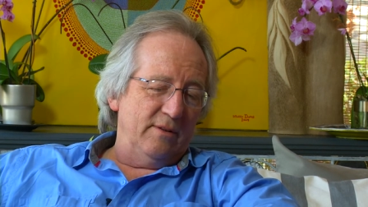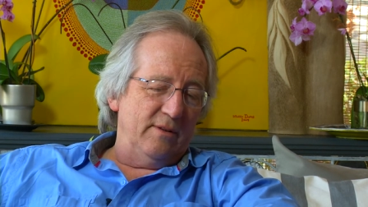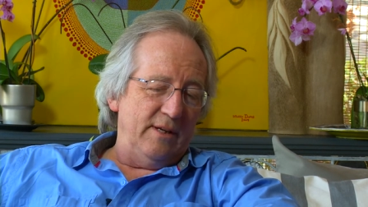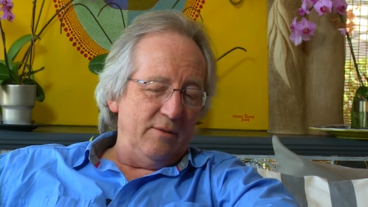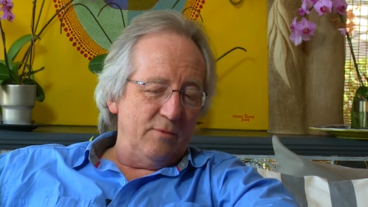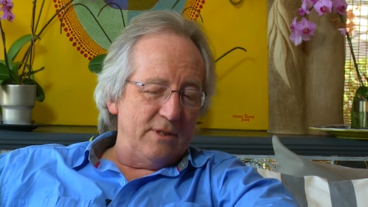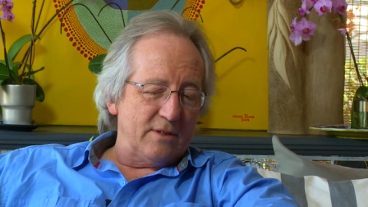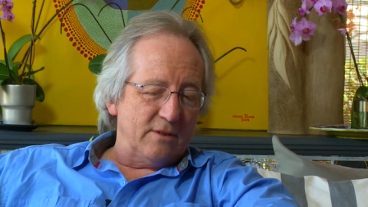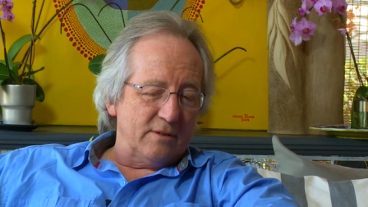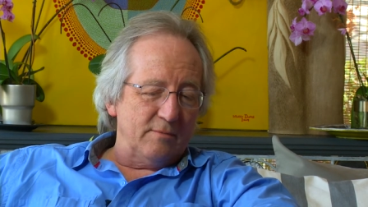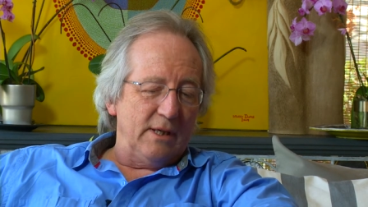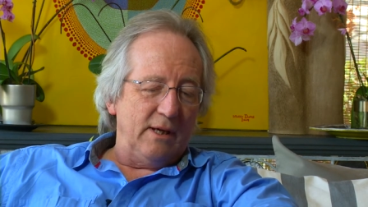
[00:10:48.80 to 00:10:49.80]
then we
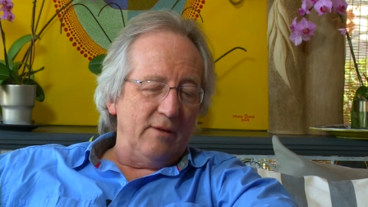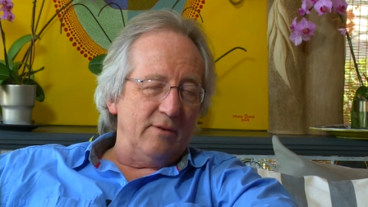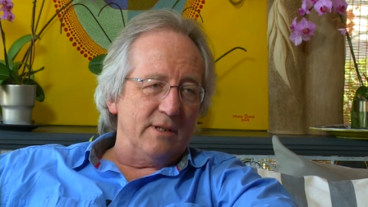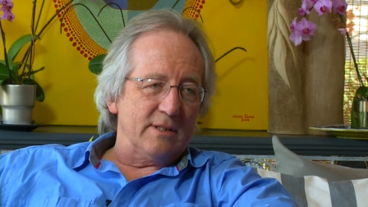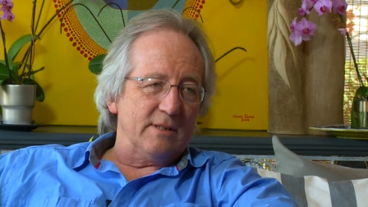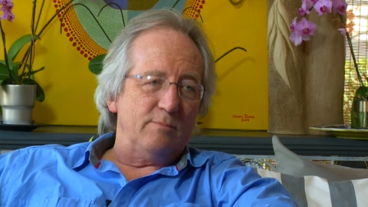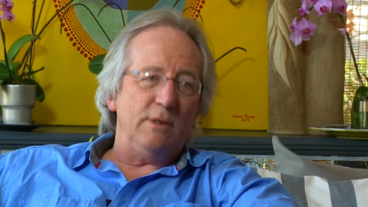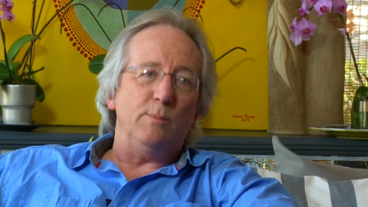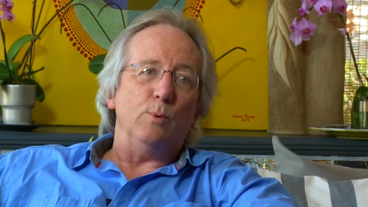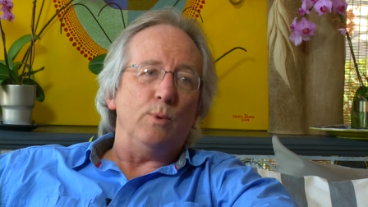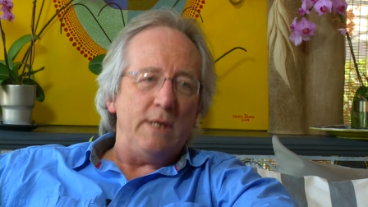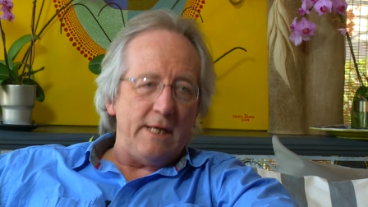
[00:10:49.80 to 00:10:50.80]
start making things that
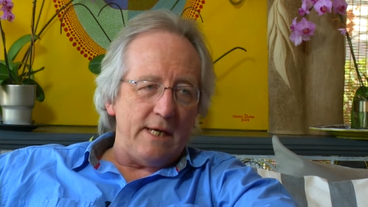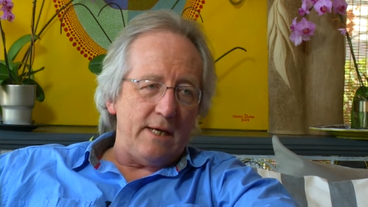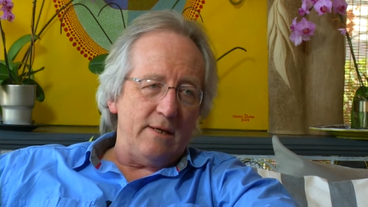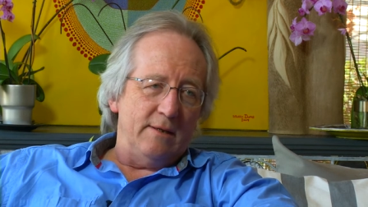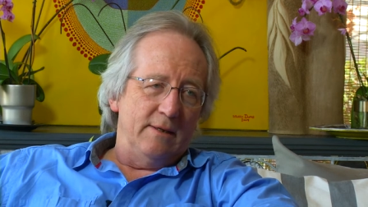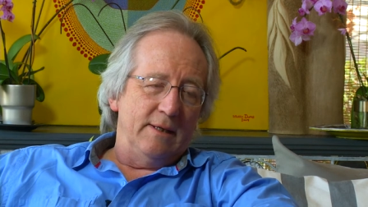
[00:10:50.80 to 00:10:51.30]
people need.